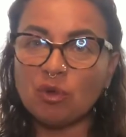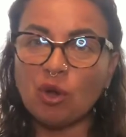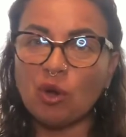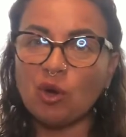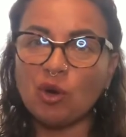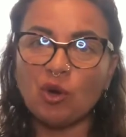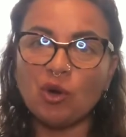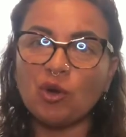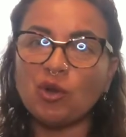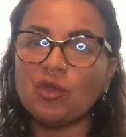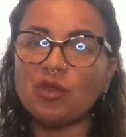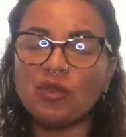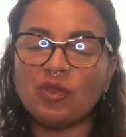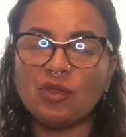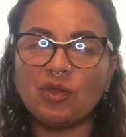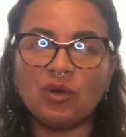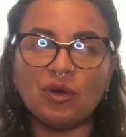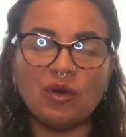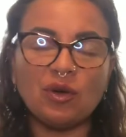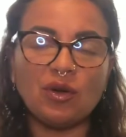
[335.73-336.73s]

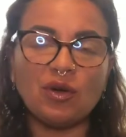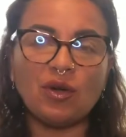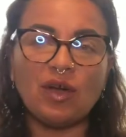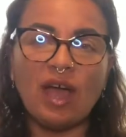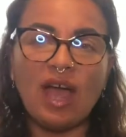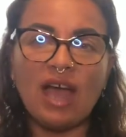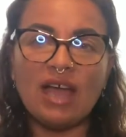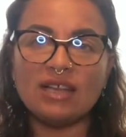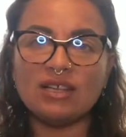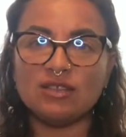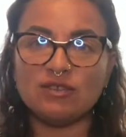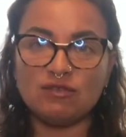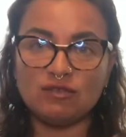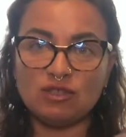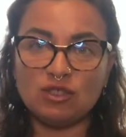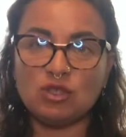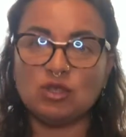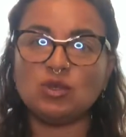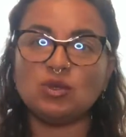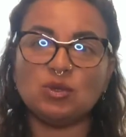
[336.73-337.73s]
earth or and
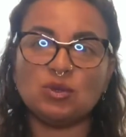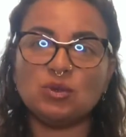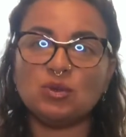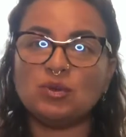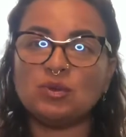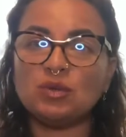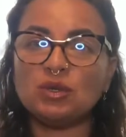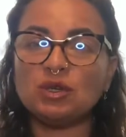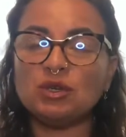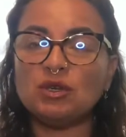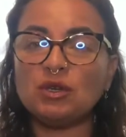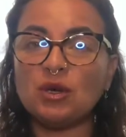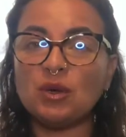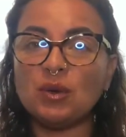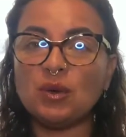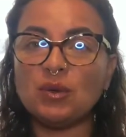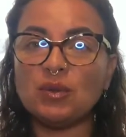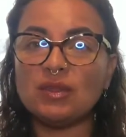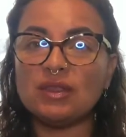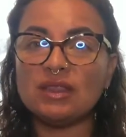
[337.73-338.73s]
to, you
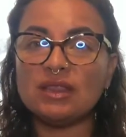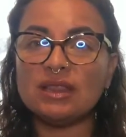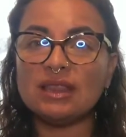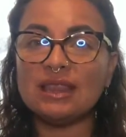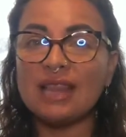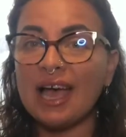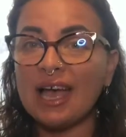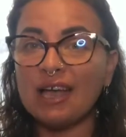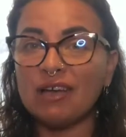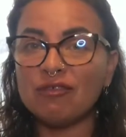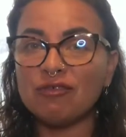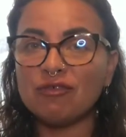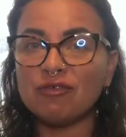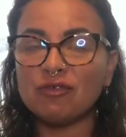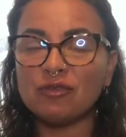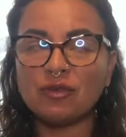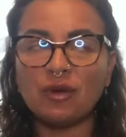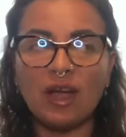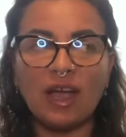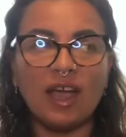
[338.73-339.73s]
know, life,
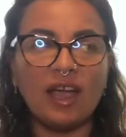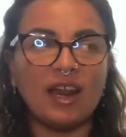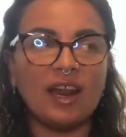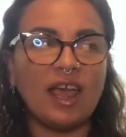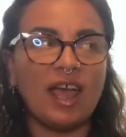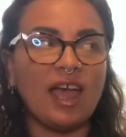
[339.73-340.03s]
right?